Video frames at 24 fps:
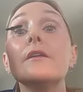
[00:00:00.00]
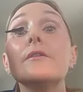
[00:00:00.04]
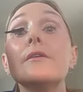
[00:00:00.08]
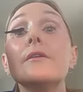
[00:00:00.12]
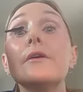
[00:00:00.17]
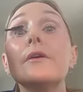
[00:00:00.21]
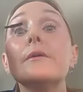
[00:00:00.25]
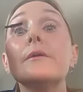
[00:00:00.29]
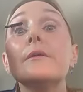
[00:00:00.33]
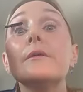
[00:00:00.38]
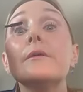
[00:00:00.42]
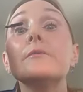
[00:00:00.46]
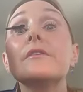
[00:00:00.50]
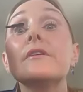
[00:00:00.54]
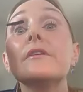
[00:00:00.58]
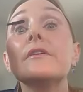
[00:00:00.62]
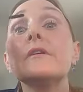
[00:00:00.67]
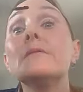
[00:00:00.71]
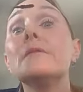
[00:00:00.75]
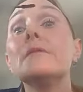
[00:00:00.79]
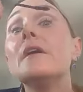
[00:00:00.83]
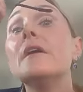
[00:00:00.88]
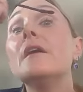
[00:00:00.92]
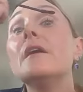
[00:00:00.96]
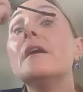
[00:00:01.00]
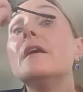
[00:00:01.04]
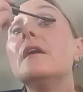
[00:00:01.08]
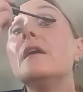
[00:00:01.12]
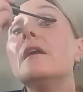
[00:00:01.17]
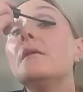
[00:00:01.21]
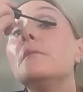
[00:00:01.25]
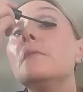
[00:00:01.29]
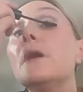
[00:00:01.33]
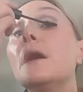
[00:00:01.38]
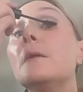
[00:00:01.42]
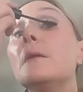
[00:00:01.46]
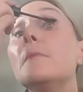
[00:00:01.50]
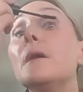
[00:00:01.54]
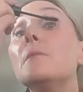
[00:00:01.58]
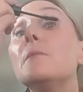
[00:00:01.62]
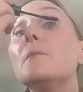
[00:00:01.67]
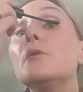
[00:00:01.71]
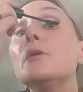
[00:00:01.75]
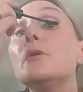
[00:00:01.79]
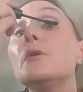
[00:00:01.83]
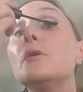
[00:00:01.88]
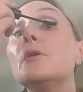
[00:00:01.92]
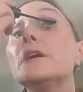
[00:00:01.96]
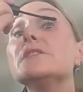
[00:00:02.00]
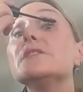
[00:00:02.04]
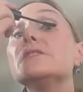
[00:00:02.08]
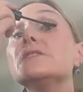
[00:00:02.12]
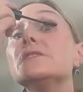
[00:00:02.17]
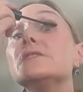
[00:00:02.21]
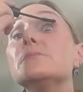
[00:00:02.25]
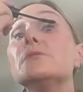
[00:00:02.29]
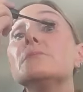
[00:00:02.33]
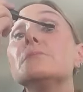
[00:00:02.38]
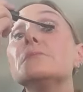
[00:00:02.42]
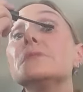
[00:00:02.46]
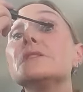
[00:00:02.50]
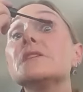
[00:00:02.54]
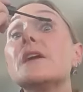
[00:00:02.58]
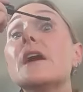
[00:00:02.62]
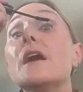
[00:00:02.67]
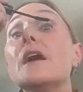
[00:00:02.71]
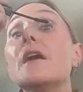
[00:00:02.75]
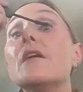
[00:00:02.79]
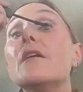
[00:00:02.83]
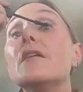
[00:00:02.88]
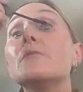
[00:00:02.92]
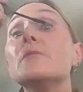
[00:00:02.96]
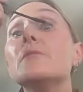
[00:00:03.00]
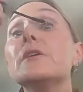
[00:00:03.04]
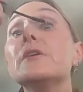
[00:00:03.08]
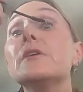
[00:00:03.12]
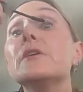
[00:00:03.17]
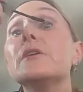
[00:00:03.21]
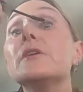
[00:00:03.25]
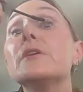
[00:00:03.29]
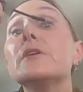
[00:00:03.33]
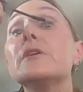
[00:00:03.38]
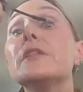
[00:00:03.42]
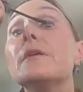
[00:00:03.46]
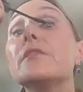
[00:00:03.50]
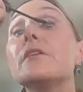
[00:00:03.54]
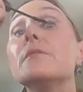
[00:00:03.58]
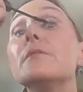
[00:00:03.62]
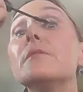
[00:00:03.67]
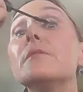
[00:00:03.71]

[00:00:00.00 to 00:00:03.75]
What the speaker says: So I'm just going to, my mum always used to put mascara on with her